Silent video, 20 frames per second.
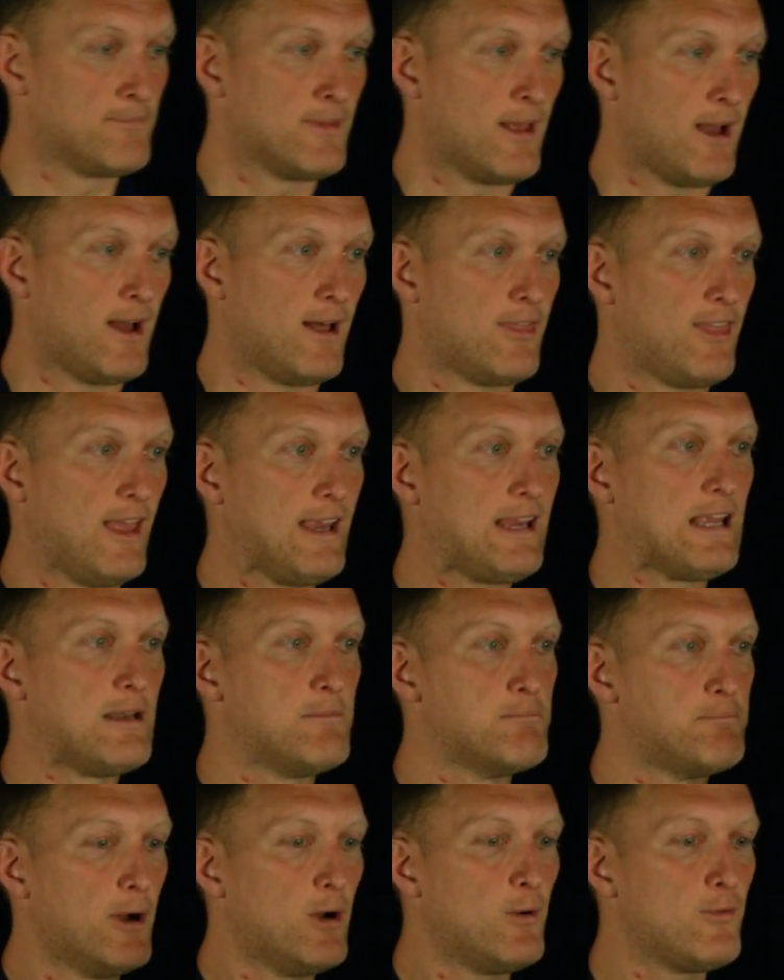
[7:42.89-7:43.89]
Uh, they
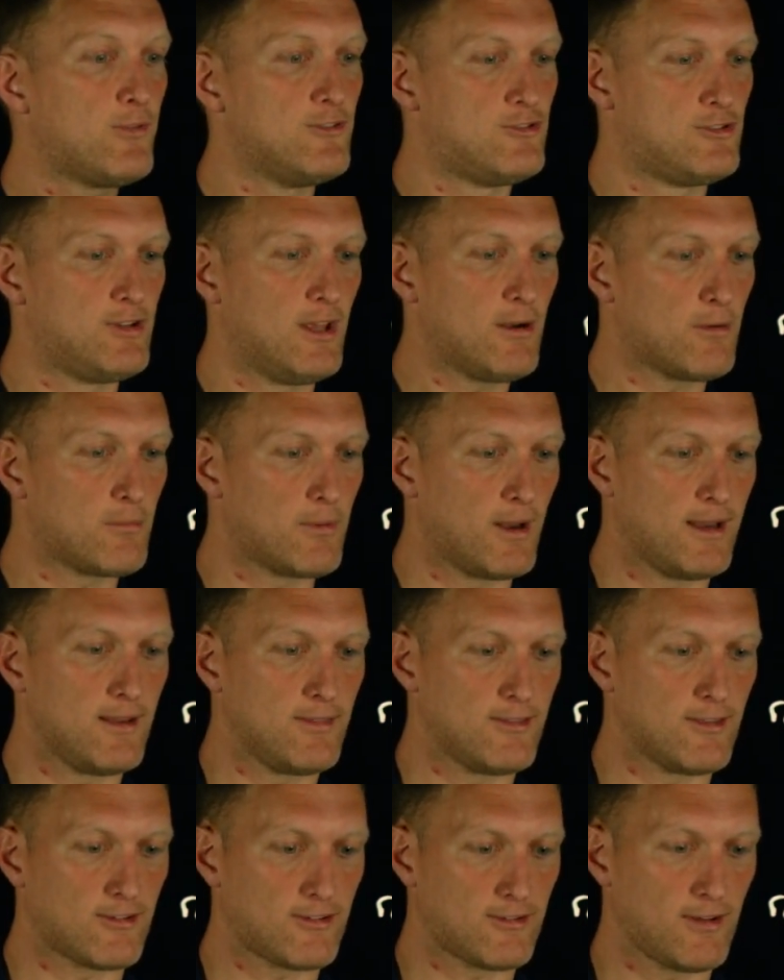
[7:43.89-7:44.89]
can both
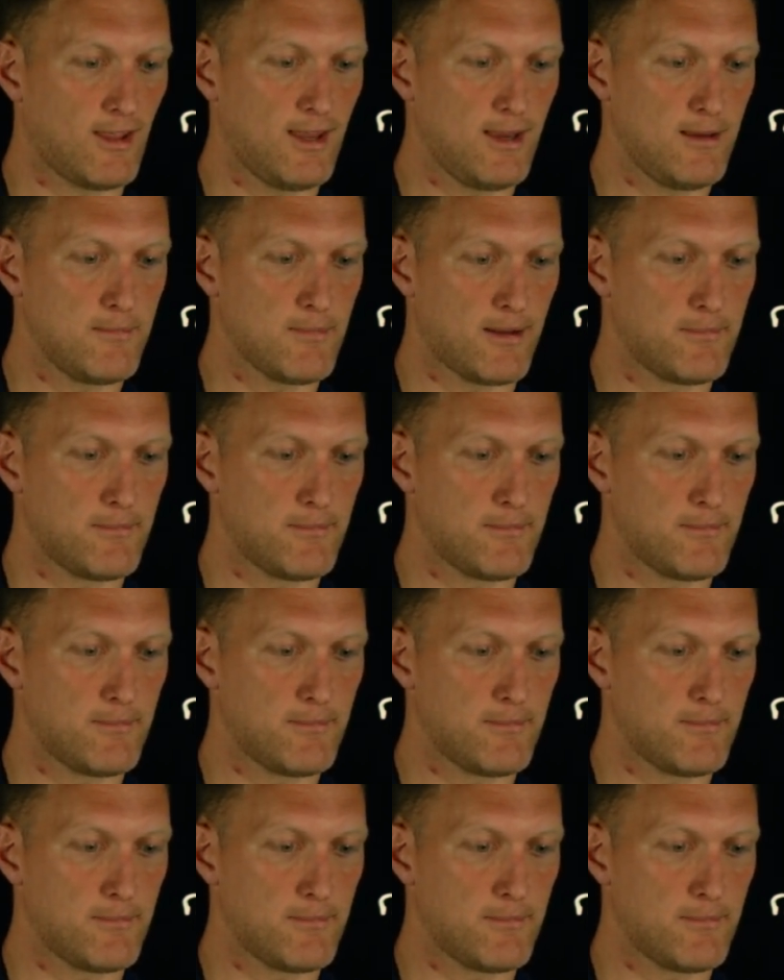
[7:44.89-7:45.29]
generate the same,